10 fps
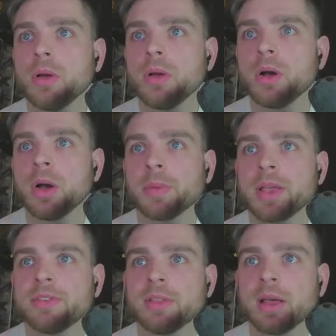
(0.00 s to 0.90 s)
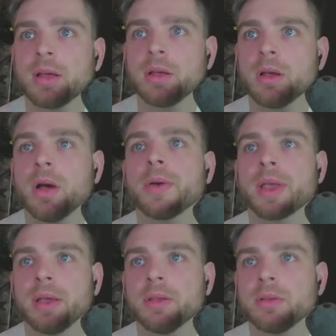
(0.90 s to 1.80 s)
Oh, I'm guessing that. Oh,
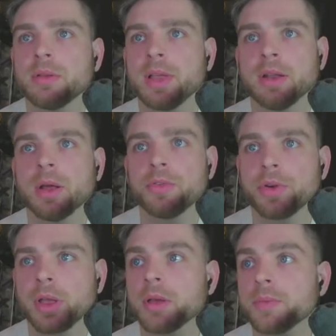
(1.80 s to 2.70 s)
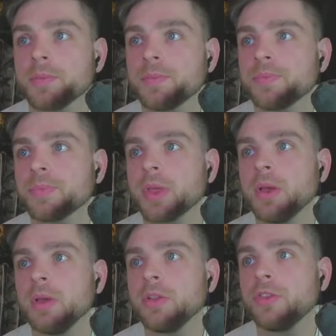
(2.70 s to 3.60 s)
okay. Yeah, no trigger.
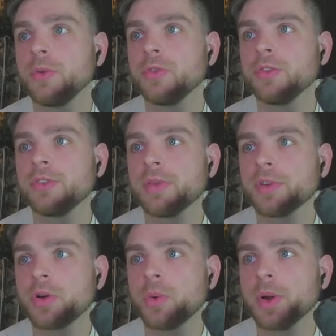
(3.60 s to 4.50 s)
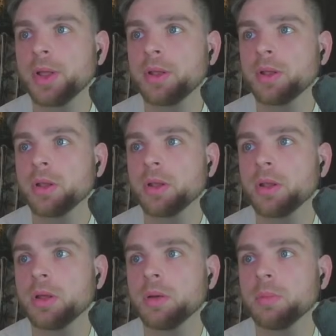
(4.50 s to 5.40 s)
207 quid
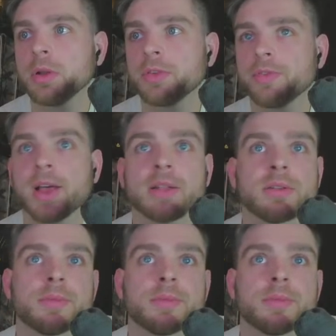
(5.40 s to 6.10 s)
plus VAT.